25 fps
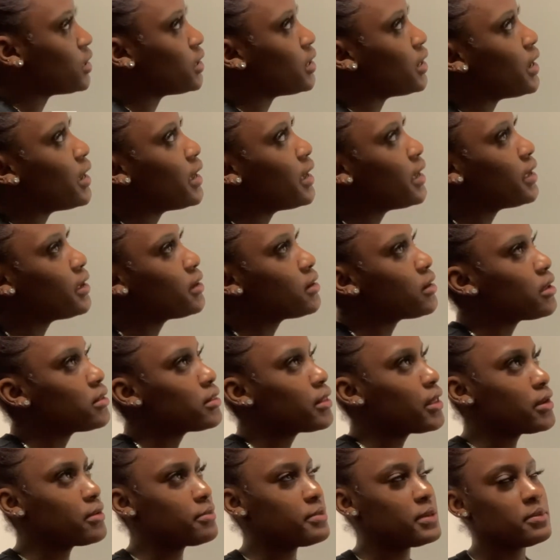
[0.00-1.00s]
And a
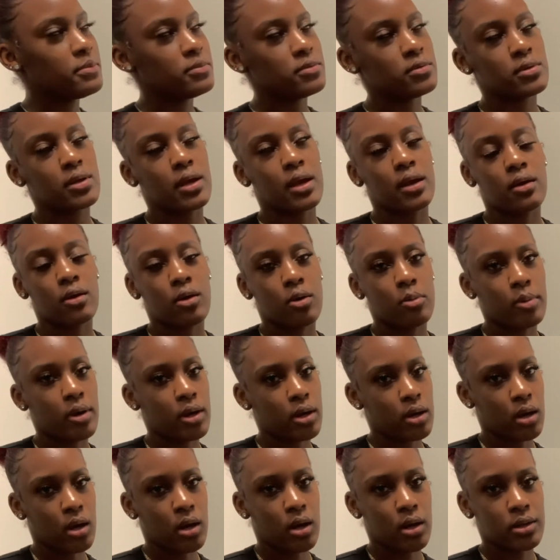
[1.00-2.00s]
lot of people's like, oh my
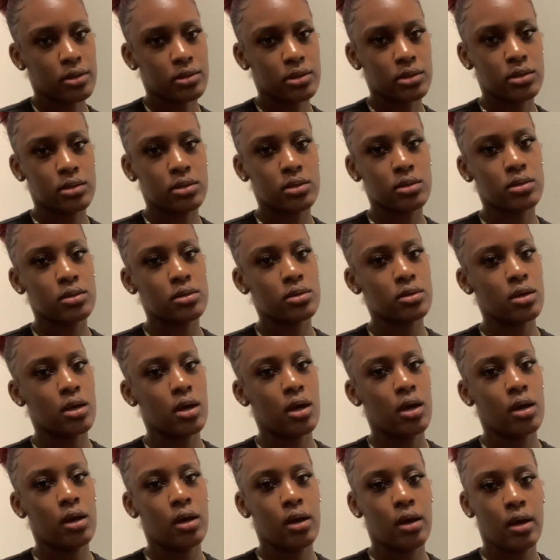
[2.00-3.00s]
gosh,
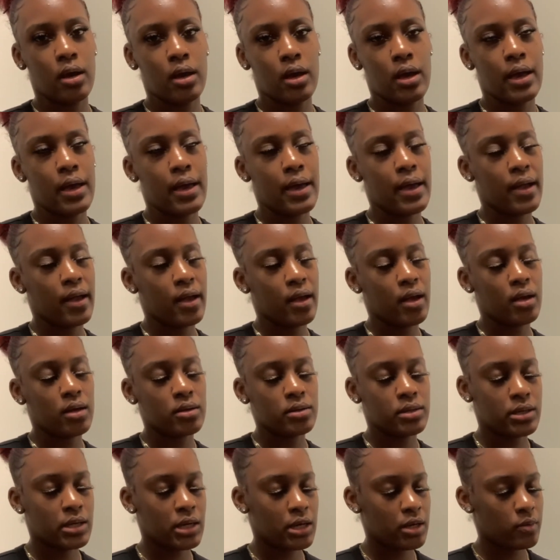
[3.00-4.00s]

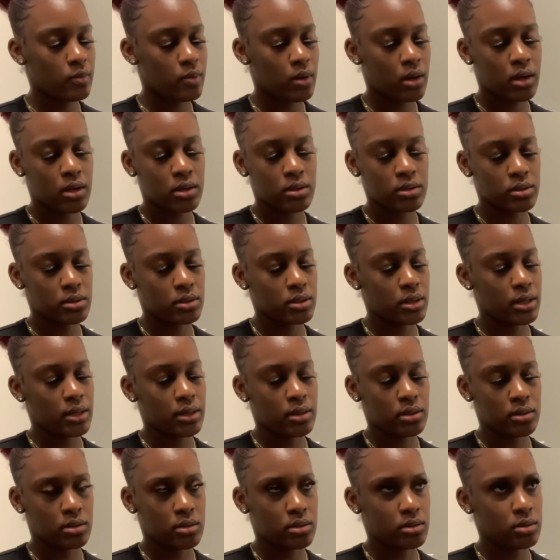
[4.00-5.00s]
quinoa
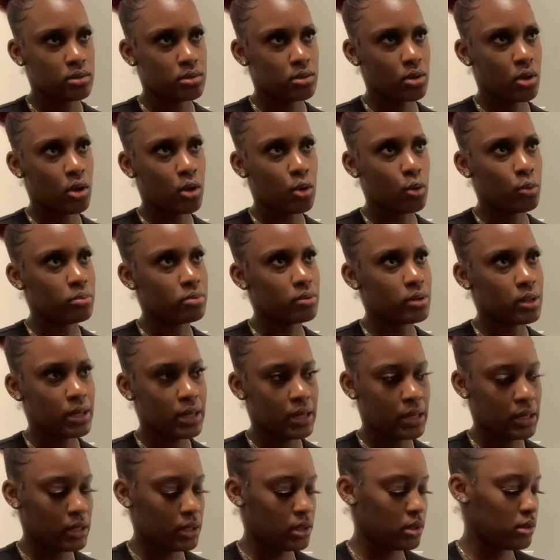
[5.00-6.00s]
tastes so
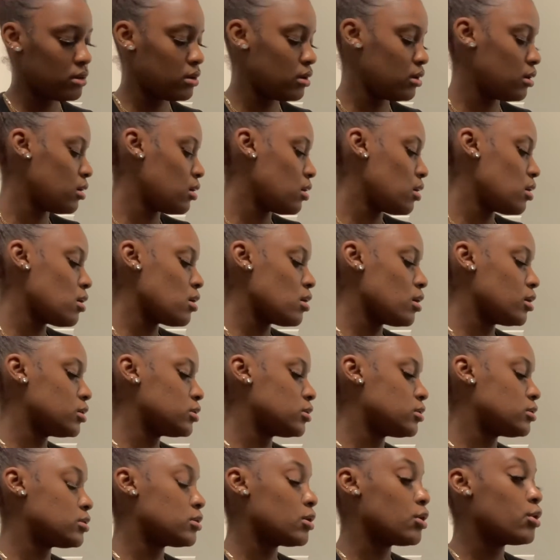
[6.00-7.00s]
plain,
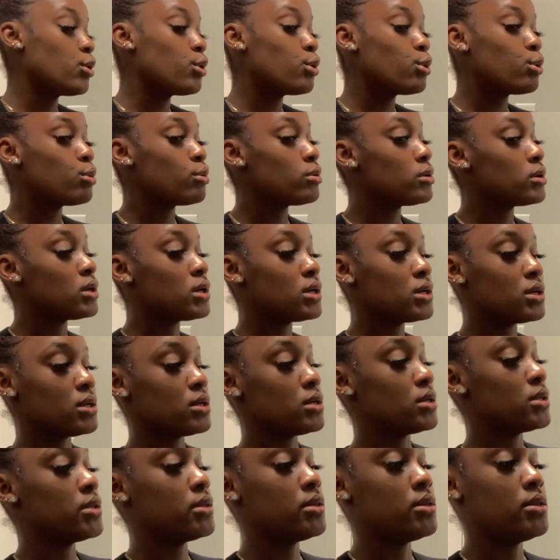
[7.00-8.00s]
so
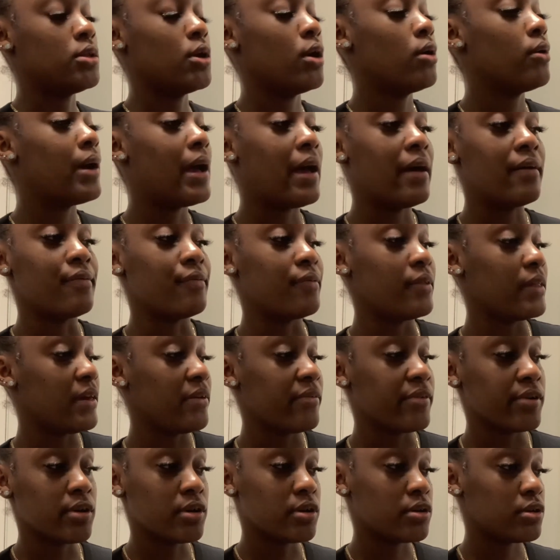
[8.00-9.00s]
don't have
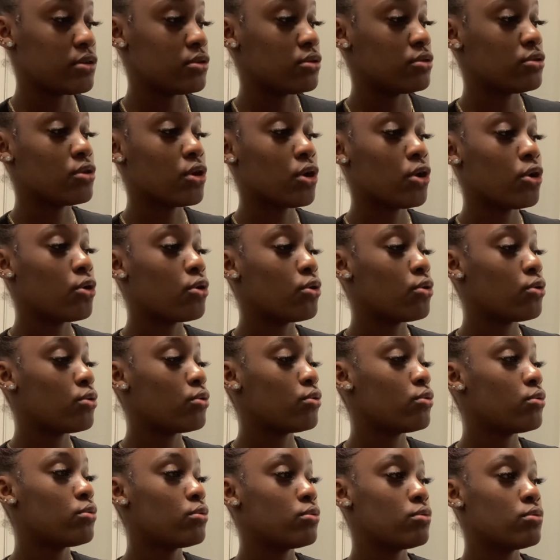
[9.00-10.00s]
flavor,
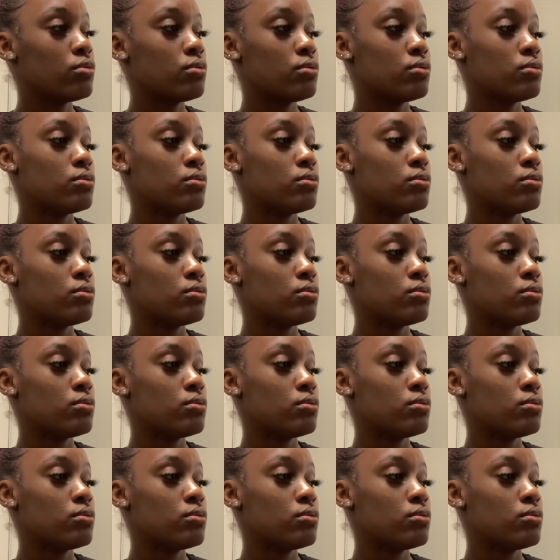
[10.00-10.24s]
so